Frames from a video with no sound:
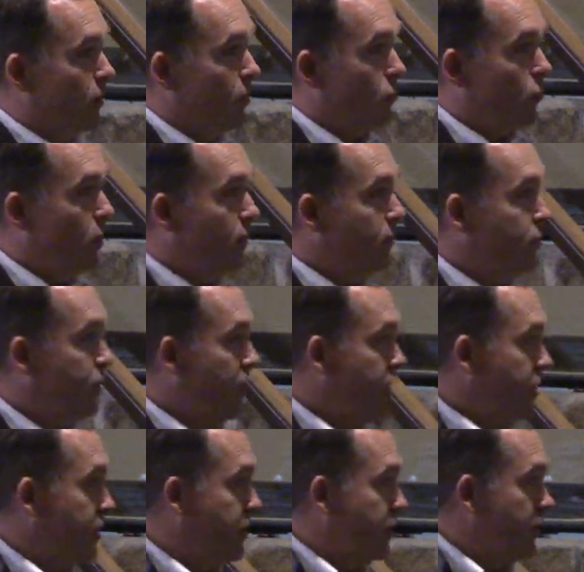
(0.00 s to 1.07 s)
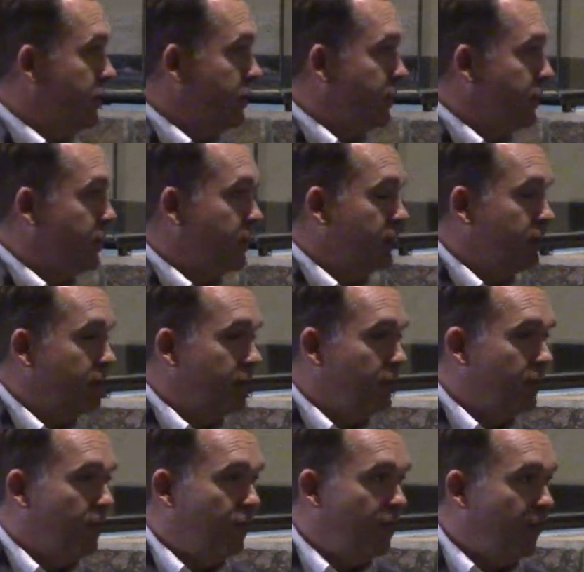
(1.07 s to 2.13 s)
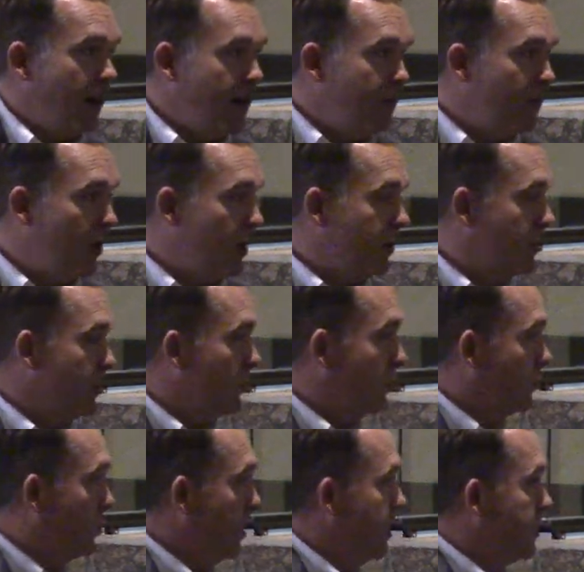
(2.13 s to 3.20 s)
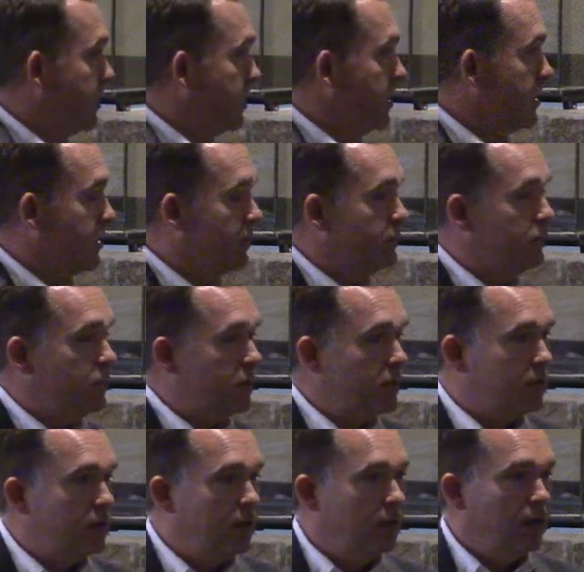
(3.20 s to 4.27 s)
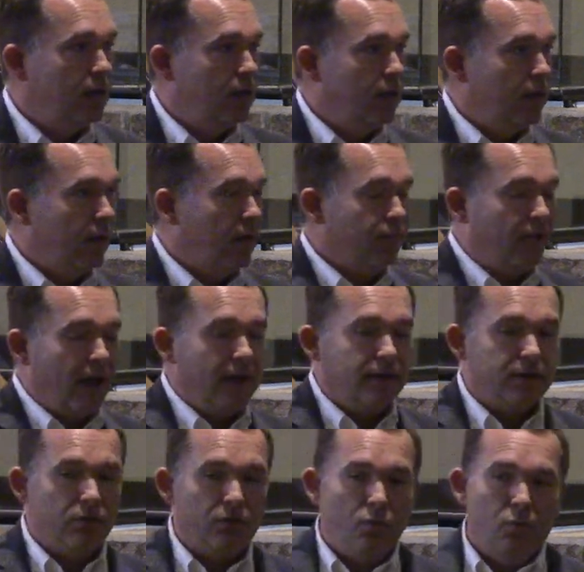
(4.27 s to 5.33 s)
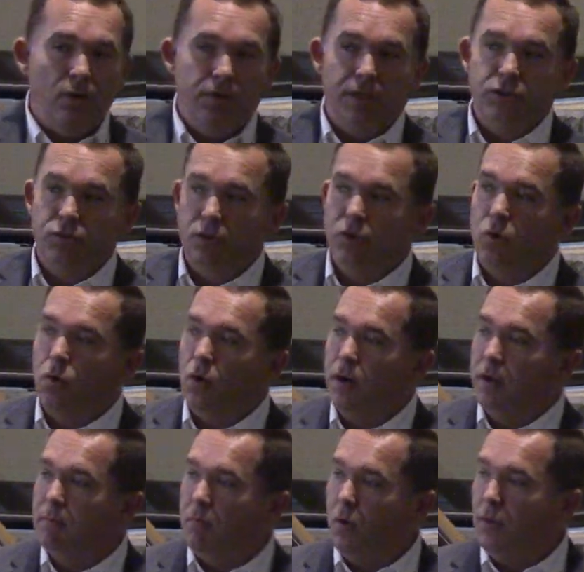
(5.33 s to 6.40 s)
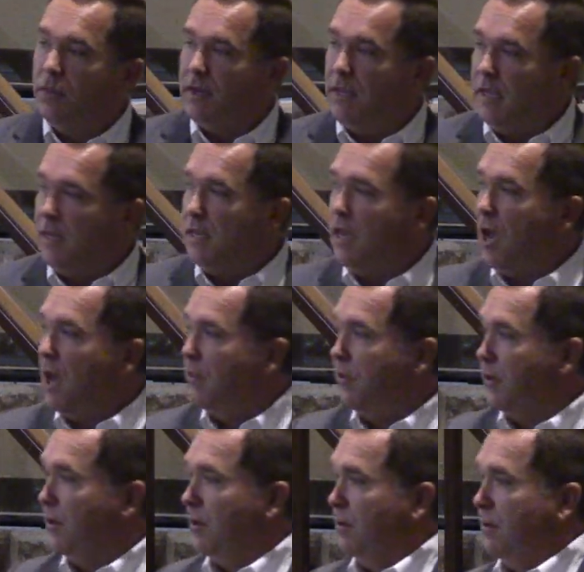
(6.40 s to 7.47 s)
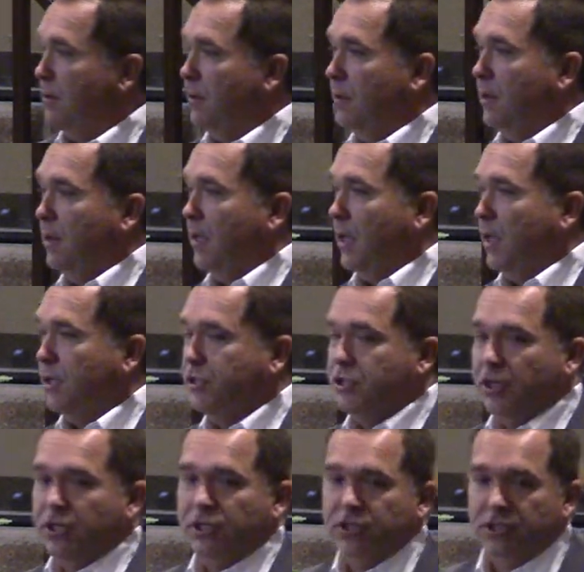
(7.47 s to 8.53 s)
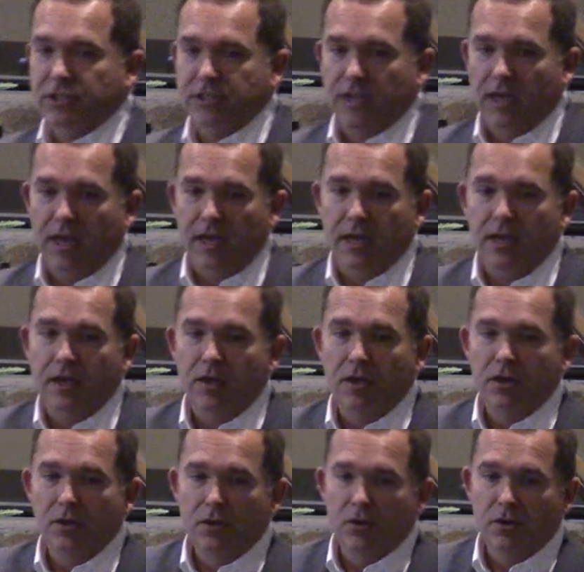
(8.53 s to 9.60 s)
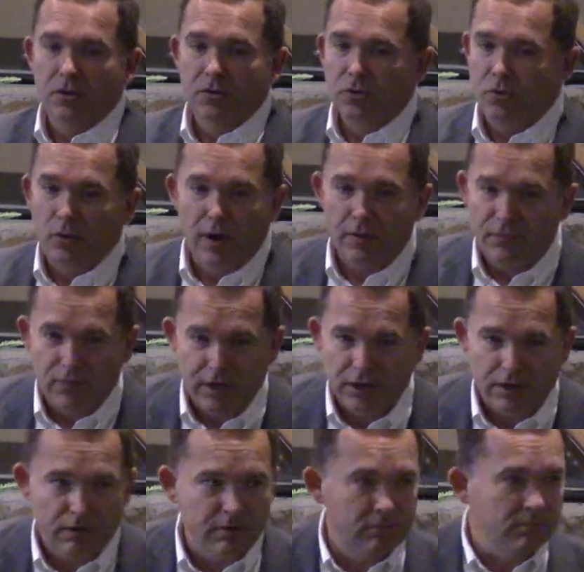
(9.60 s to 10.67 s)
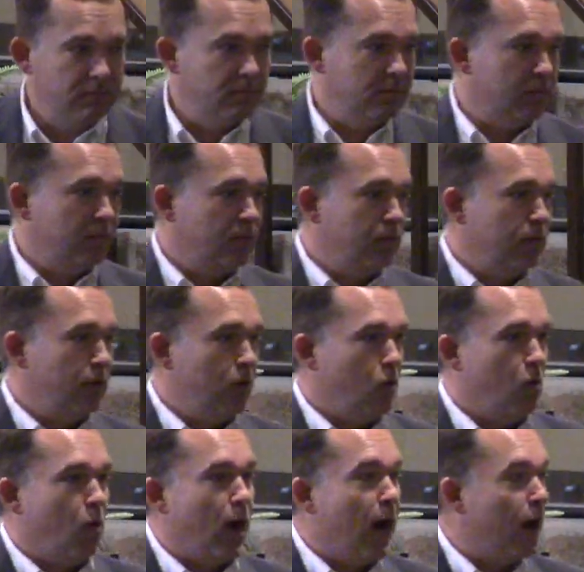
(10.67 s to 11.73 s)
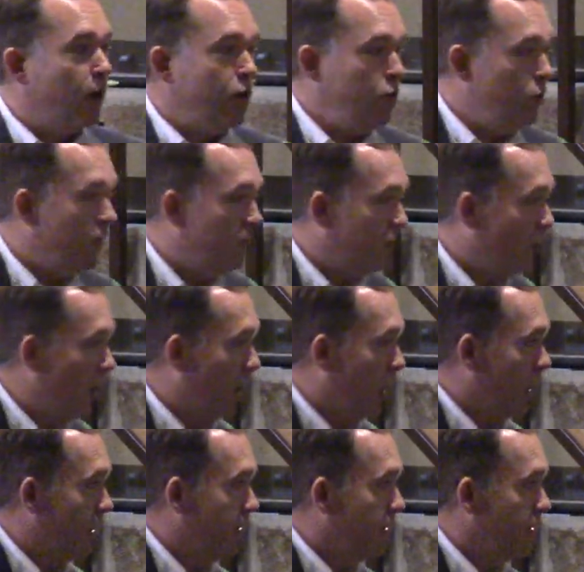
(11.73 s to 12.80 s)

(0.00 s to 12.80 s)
One of Jesus' favorite criticisms, in fact, the one that's recorded more than any other, is Jesus saying, "Do not fear. Why are you afraid?